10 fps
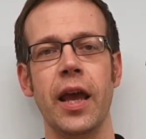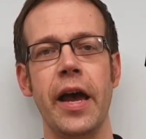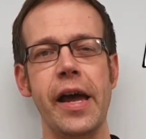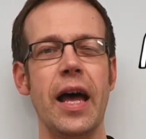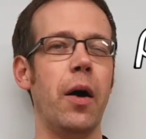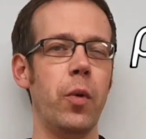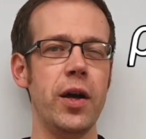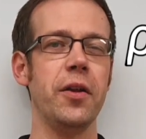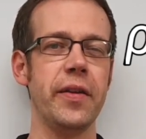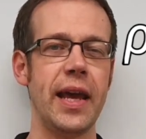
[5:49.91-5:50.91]
A
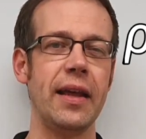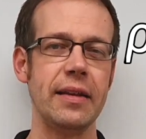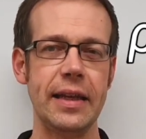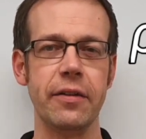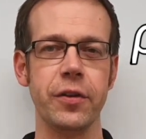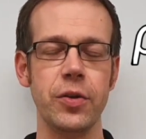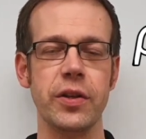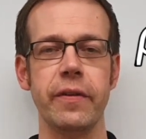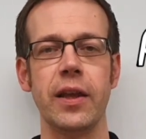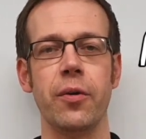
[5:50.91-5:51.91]
word on that in a
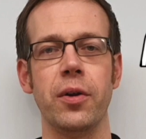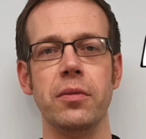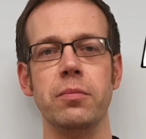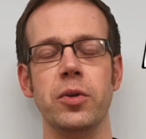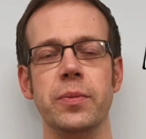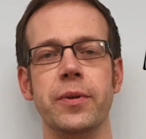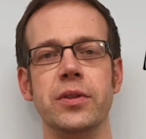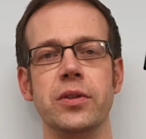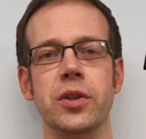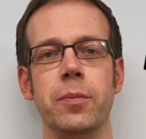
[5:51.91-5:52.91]
future video on multiples
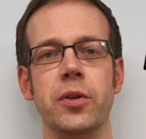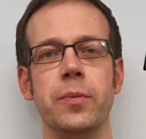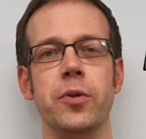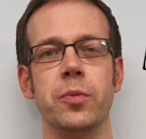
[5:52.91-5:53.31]
and sub-multiples,